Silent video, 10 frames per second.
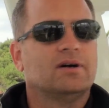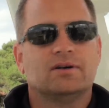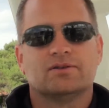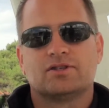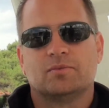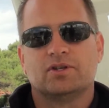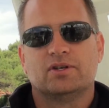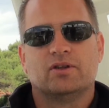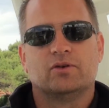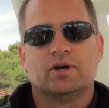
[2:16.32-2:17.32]
some of
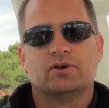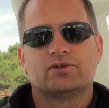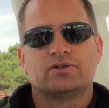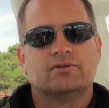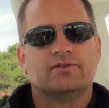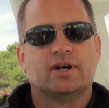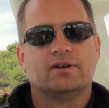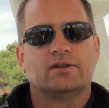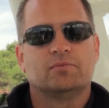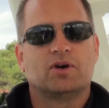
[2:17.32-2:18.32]
the other boats you'll
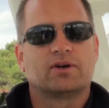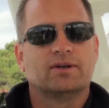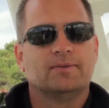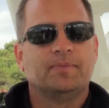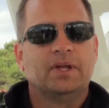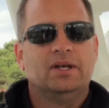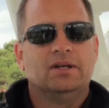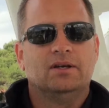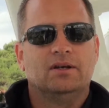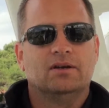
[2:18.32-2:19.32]
find in the market.
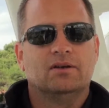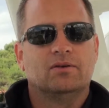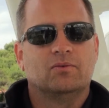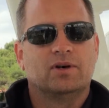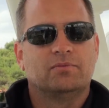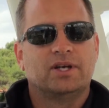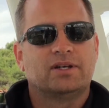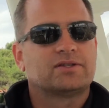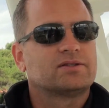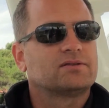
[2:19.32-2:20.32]
And what
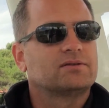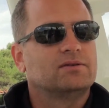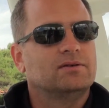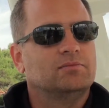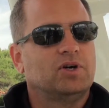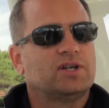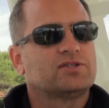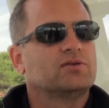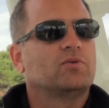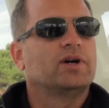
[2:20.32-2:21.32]
makes
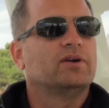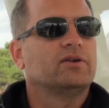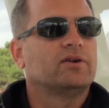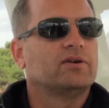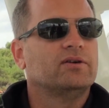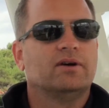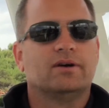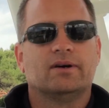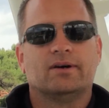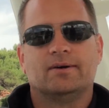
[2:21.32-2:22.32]
Boston Whaler
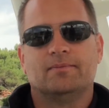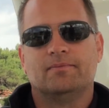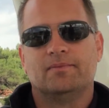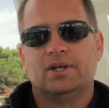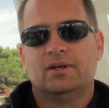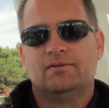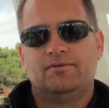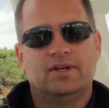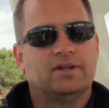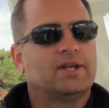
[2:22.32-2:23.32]

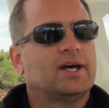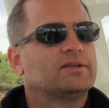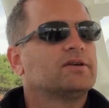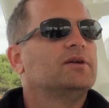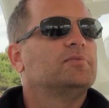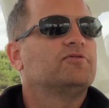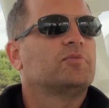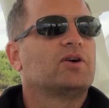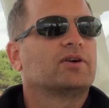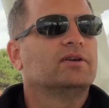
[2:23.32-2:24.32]
fit that type of
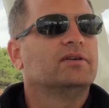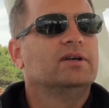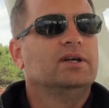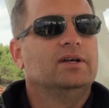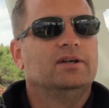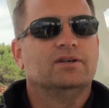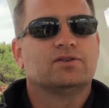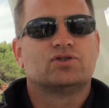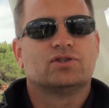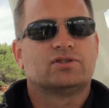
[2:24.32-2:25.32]
market
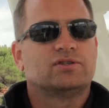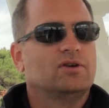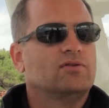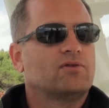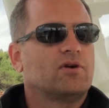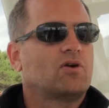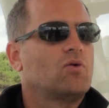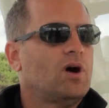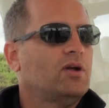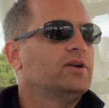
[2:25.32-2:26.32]
is just the overall
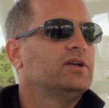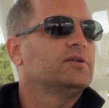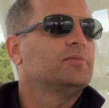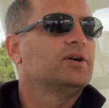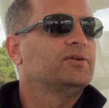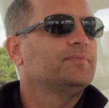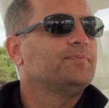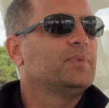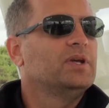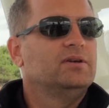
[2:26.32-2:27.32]
quality of the boat,
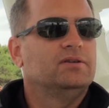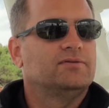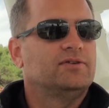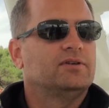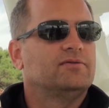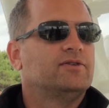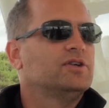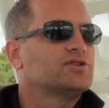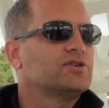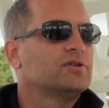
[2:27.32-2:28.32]
the fit and
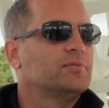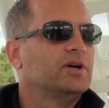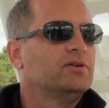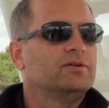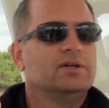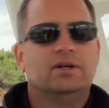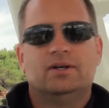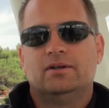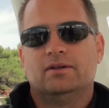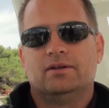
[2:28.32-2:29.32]
finish of the boat,
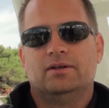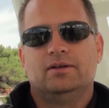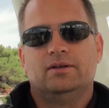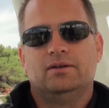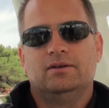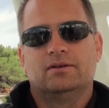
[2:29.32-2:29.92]
the